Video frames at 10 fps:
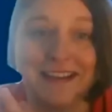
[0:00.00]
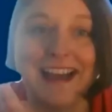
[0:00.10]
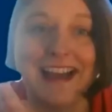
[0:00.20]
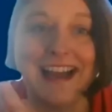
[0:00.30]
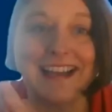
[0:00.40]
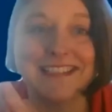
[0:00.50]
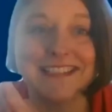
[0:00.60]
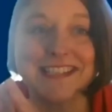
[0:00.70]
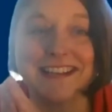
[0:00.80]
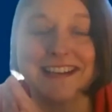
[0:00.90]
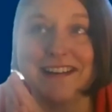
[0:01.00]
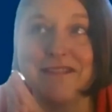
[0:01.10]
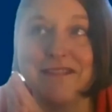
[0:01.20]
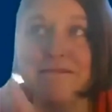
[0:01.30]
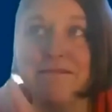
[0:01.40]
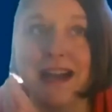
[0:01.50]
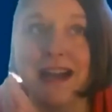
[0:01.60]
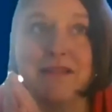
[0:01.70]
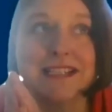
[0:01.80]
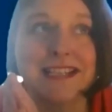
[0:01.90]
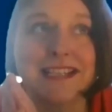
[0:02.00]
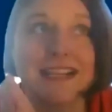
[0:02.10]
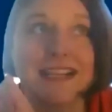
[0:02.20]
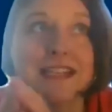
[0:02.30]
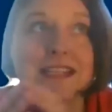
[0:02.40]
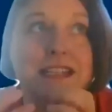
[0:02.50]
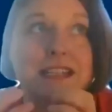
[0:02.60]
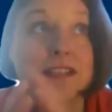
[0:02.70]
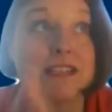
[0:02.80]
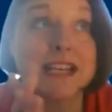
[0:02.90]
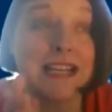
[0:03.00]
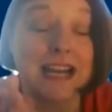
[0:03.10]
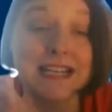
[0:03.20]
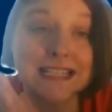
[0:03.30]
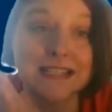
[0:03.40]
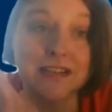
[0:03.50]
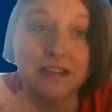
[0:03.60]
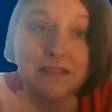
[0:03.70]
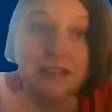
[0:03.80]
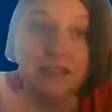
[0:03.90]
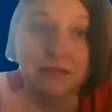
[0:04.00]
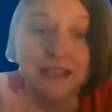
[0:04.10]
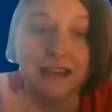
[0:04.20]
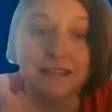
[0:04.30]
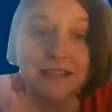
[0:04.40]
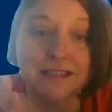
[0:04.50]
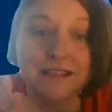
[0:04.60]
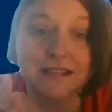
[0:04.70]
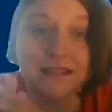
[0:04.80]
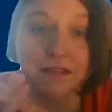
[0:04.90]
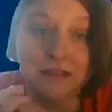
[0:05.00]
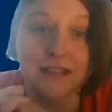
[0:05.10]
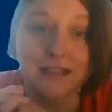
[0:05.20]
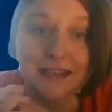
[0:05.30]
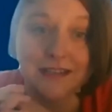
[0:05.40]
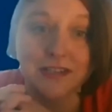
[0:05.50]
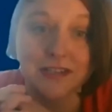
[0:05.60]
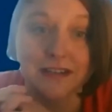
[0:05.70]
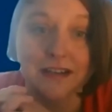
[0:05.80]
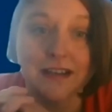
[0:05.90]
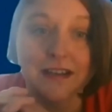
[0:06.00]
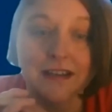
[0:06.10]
and I remember how excited, because I didn't know the content of our collection,